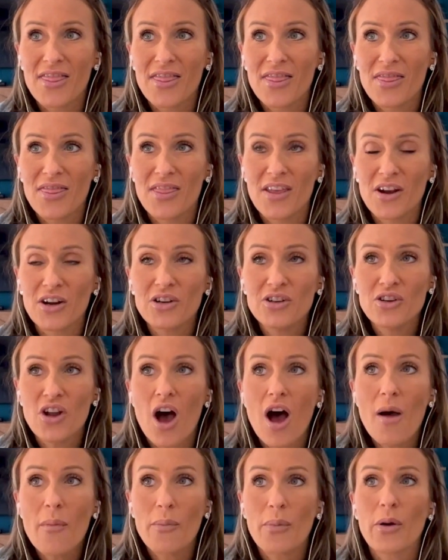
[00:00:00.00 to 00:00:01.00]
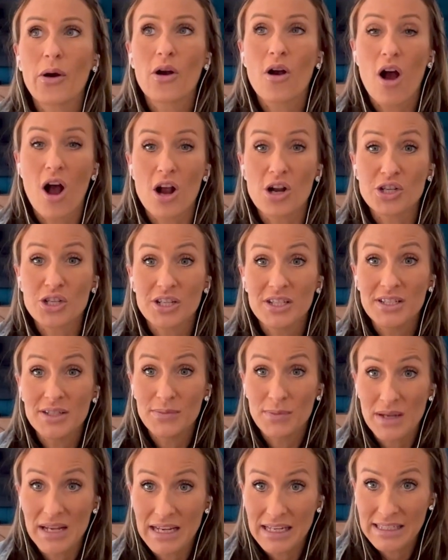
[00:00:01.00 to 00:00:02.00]
they're not precautions
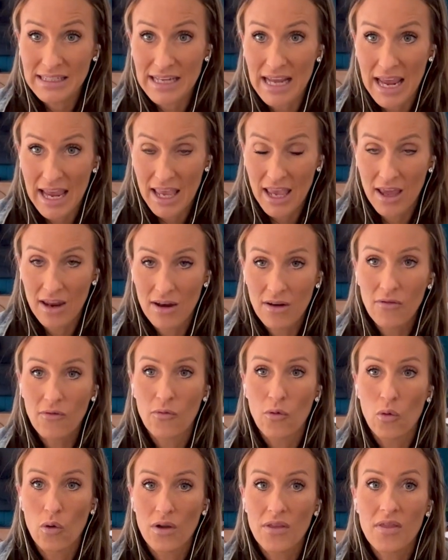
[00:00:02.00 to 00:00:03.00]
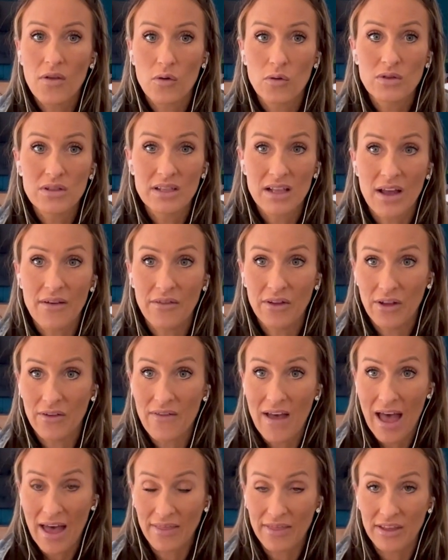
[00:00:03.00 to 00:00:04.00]
being taken for those level of
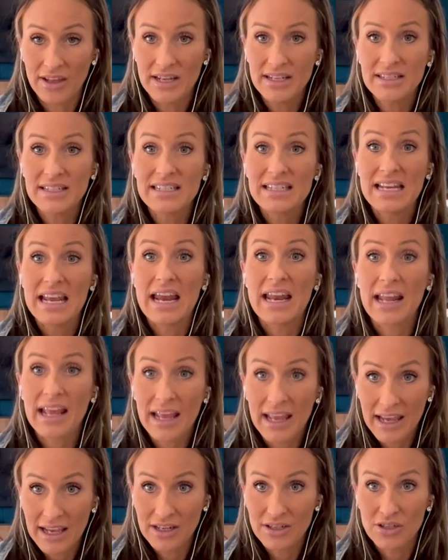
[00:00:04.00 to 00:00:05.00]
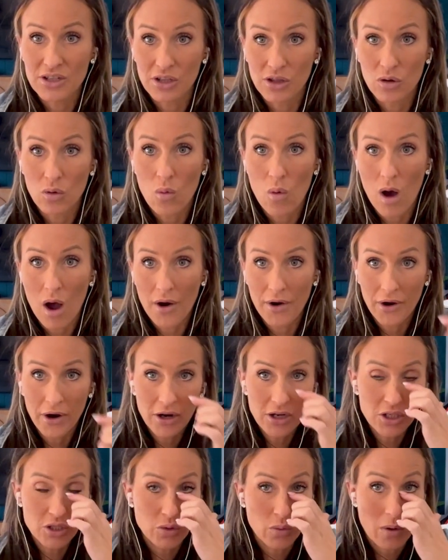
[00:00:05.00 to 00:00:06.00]
athletes getting into the
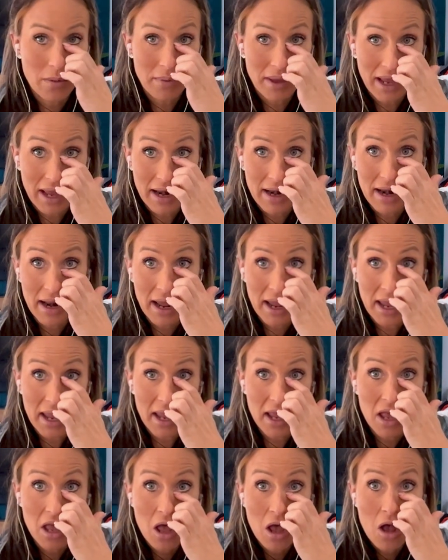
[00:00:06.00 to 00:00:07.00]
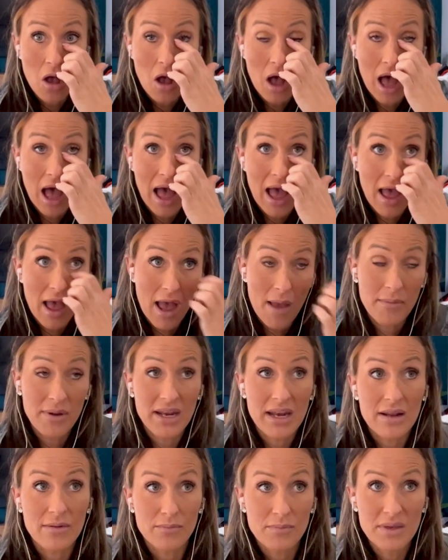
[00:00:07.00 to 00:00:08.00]
water, swimming at night. I
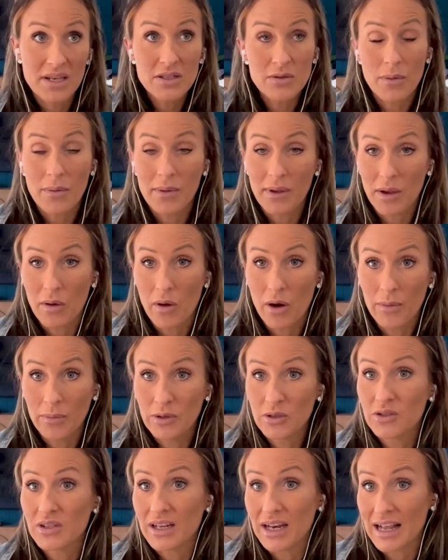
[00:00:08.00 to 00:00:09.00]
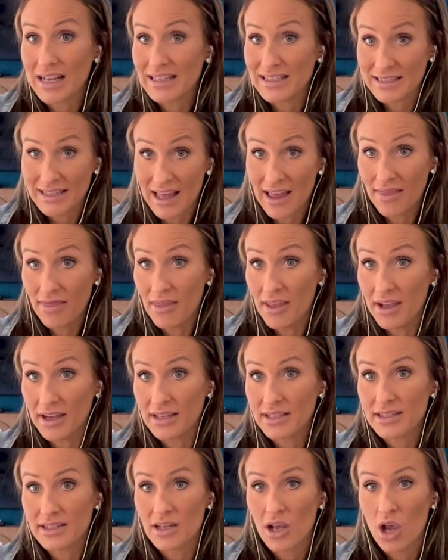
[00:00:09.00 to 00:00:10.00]
mean, me swimming at Wadapalooza, and I said
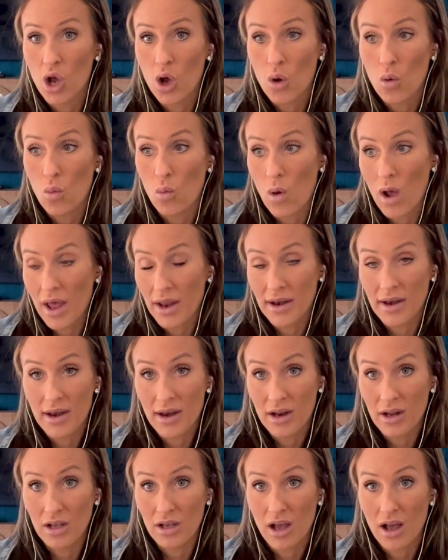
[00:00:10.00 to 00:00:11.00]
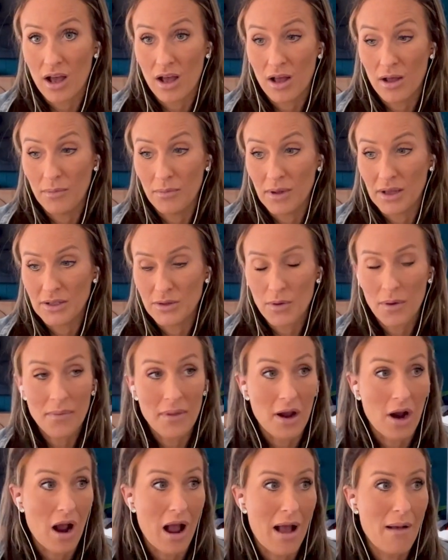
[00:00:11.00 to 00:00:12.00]
this when I swim
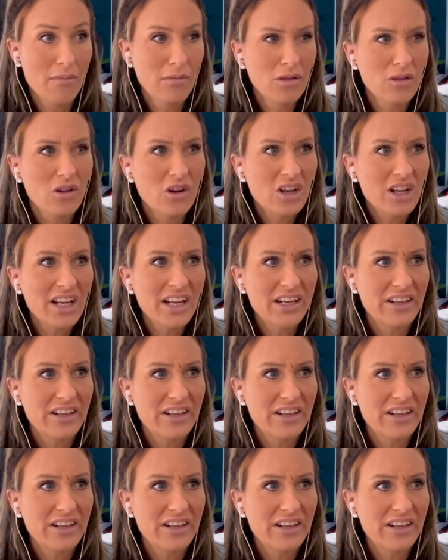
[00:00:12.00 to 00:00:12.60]
there, I'm looking